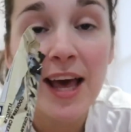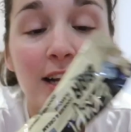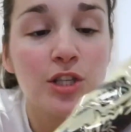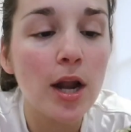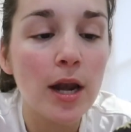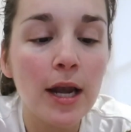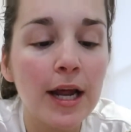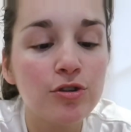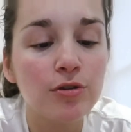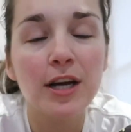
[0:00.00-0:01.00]
It's
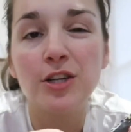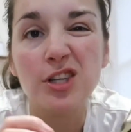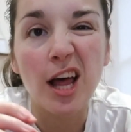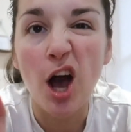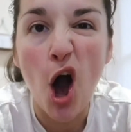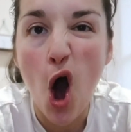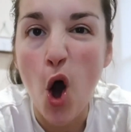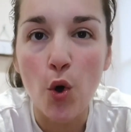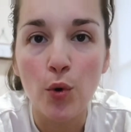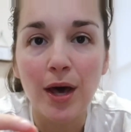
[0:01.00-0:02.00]
literally just like
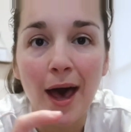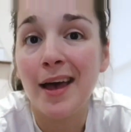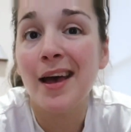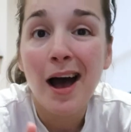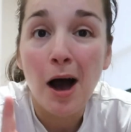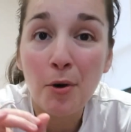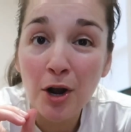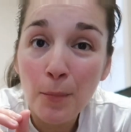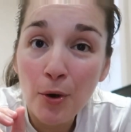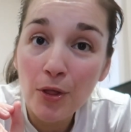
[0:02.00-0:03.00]
okay. I'm
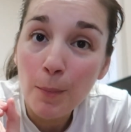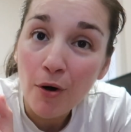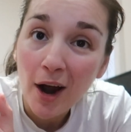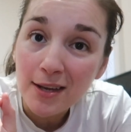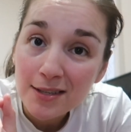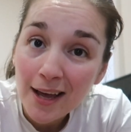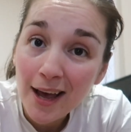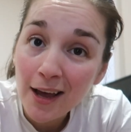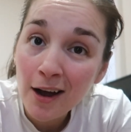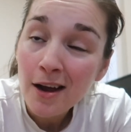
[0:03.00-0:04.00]
gonna put the price
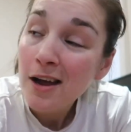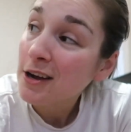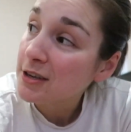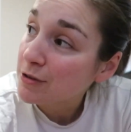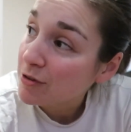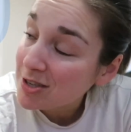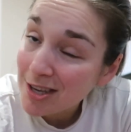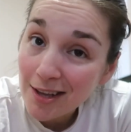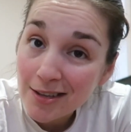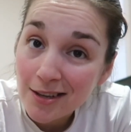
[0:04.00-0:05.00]
here because the
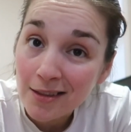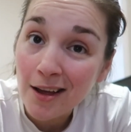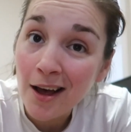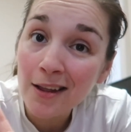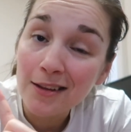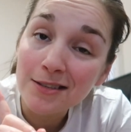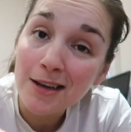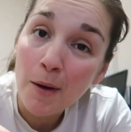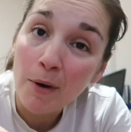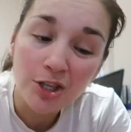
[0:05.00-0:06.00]
receipt is in there. This is
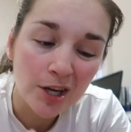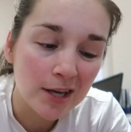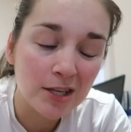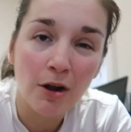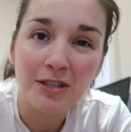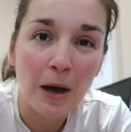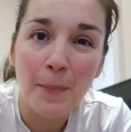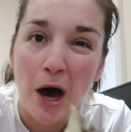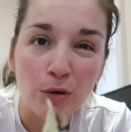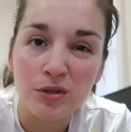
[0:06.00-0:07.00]
how much it is. I know it's like
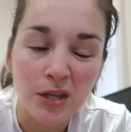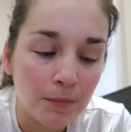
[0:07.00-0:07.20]
£1